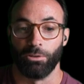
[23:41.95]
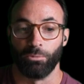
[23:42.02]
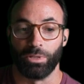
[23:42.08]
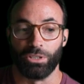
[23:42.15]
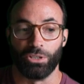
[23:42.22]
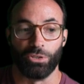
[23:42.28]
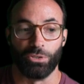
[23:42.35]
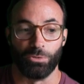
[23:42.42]

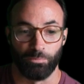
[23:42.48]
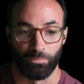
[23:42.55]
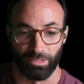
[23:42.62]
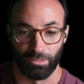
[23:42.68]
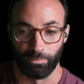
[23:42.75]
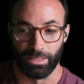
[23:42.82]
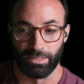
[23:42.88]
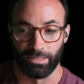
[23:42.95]
when you
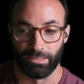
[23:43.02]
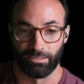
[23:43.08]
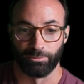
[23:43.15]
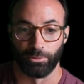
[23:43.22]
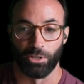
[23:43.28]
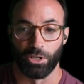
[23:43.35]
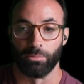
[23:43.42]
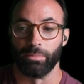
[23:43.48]
submit this
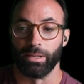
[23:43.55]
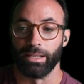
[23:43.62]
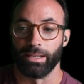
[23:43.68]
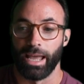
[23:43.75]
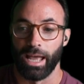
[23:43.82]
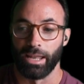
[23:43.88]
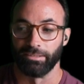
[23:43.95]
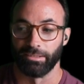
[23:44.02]
form, it
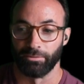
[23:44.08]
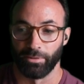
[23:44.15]
adds the